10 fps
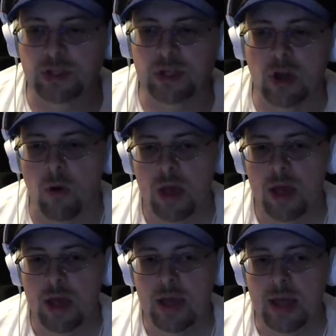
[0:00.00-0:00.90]
So
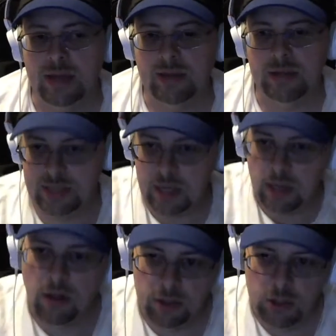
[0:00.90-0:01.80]
it's
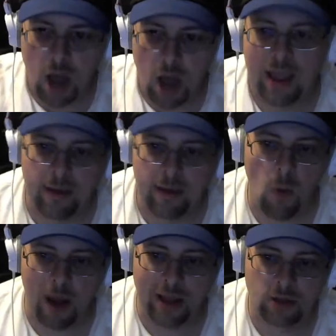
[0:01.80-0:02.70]
still a
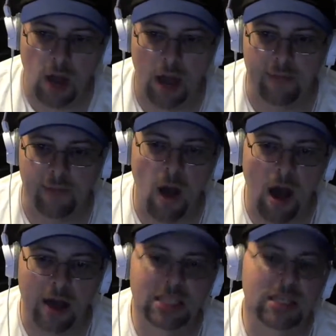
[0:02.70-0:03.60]
walking, talking
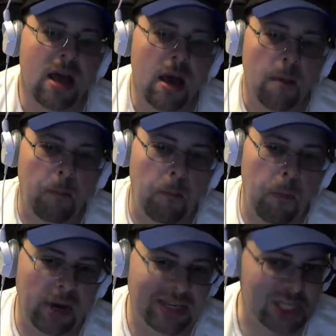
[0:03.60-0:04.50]
fox,
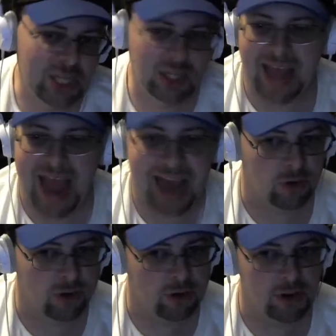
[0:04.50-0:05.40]
but it's still the
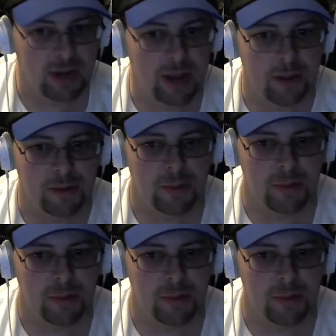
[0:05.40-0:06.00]
actor underneath.